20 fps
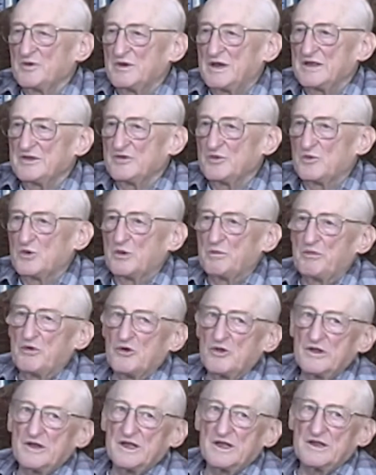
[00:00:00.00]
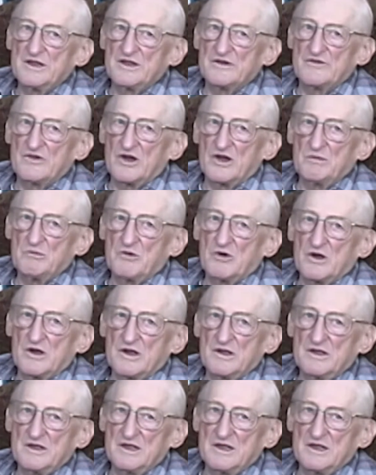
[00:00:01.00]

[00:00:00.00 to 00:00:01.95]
as we were pulling into Weimar,